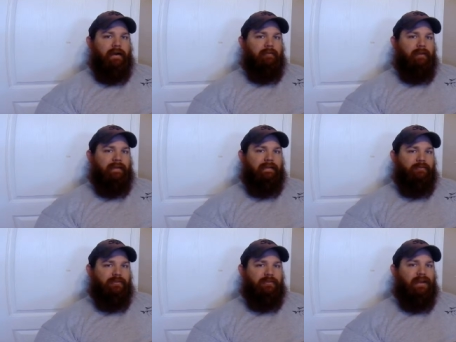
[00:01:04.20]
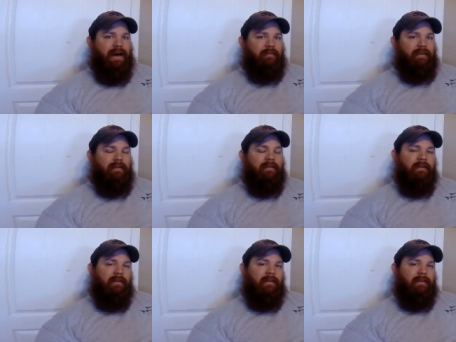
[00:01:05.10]
don't like to use a lot of it.
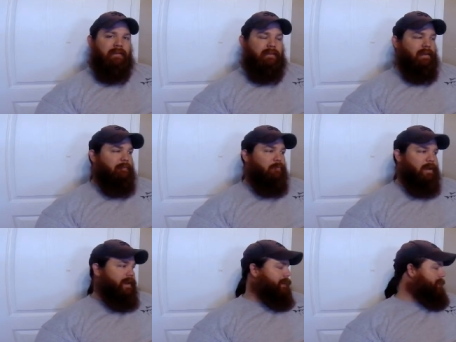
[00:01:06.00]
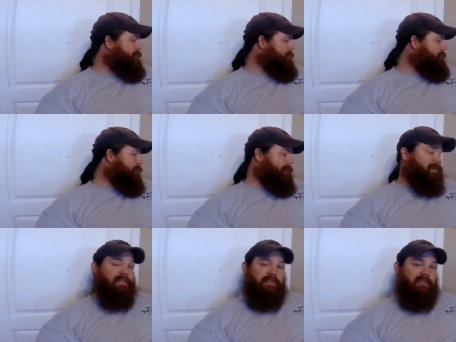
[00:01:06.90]
The braid, while it
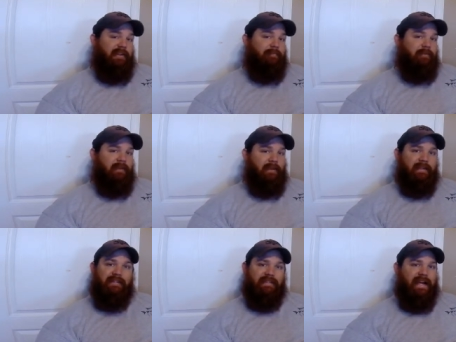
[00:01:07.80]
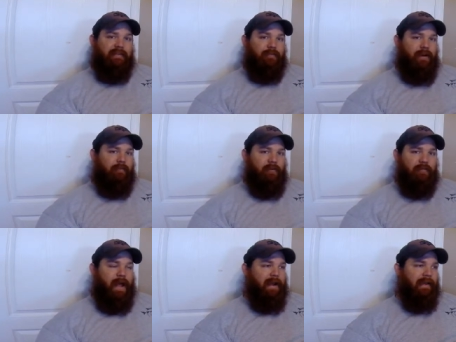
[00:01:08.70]
isn't cheap, it does last forever as
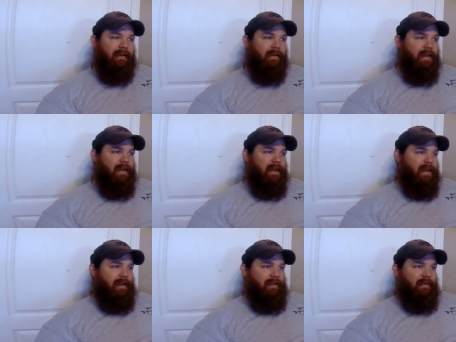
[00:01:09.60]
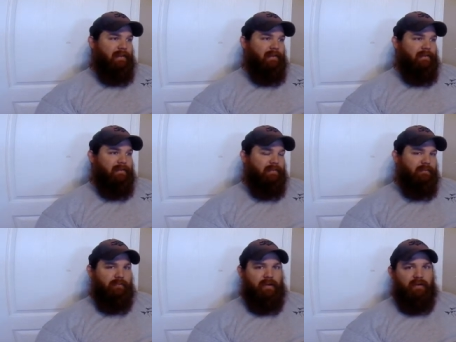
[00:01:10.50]
backing, and
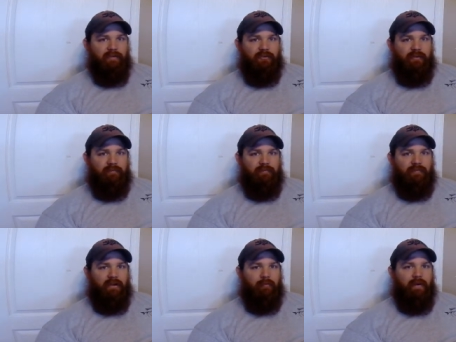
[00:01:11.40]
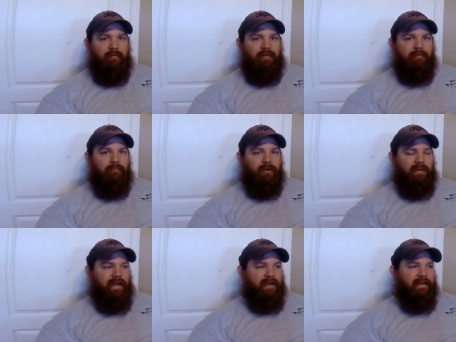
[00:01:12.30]
you can get away with putting
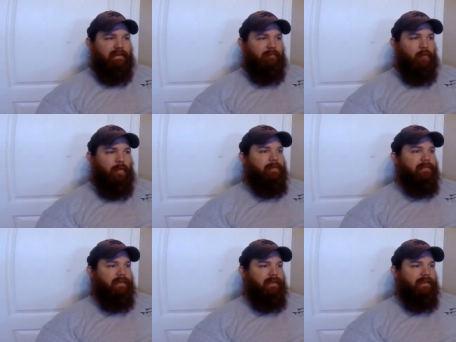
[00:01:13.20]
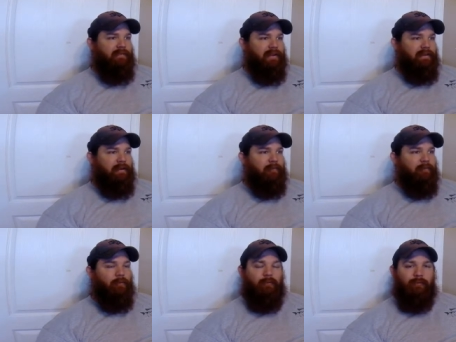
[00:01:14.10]
that in once and leaving it there
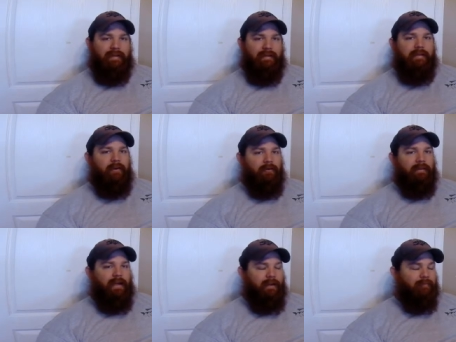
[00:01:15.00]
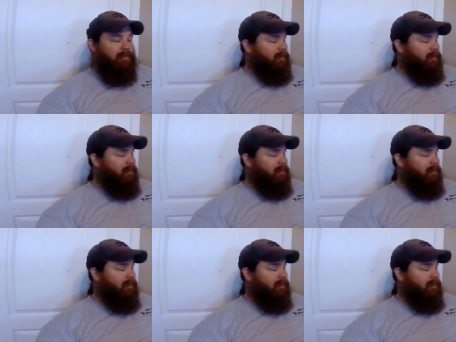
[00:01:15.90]
for a really long time.